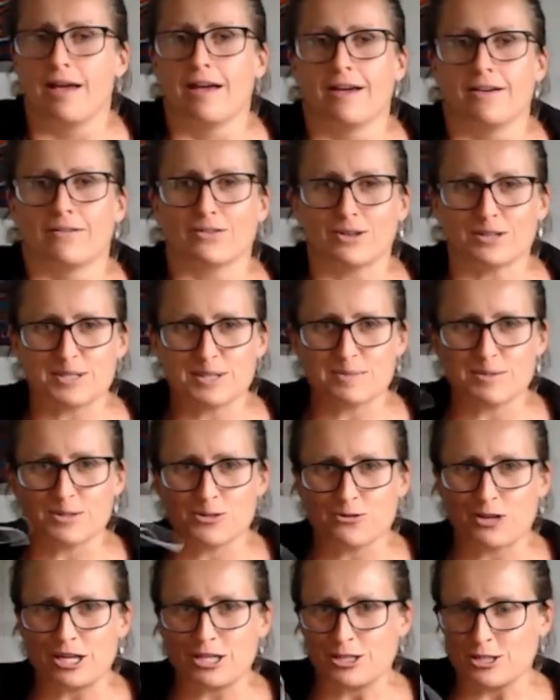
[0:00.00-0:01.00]
I've got some
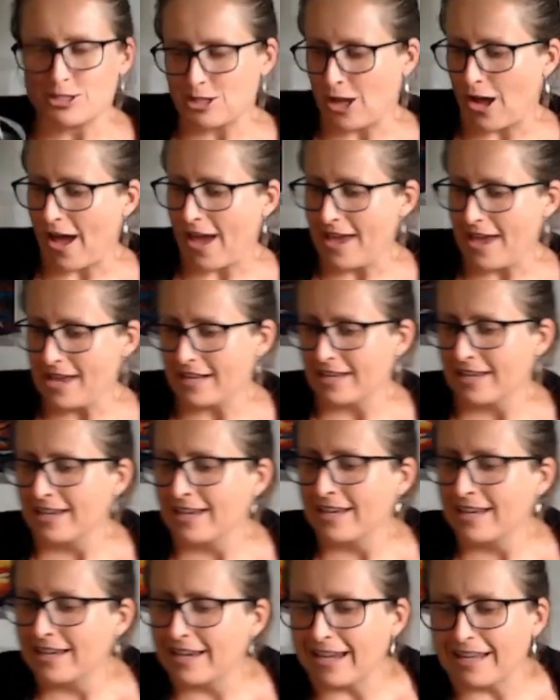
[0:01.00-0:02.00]
string to tie it
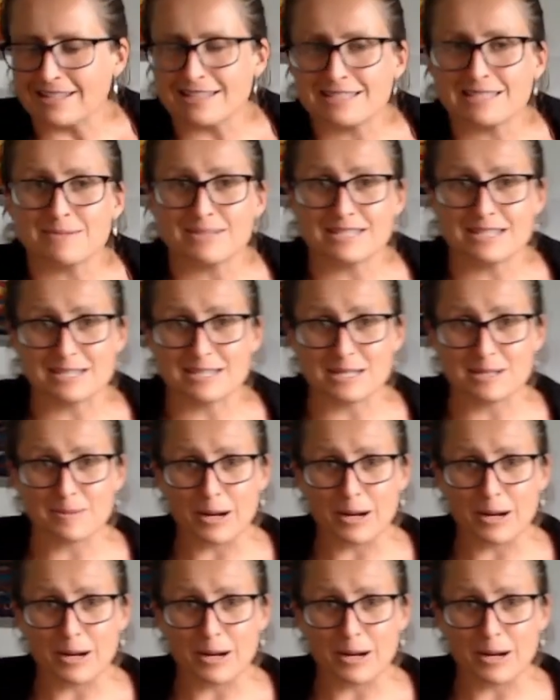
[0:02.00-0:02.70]
and some scissors.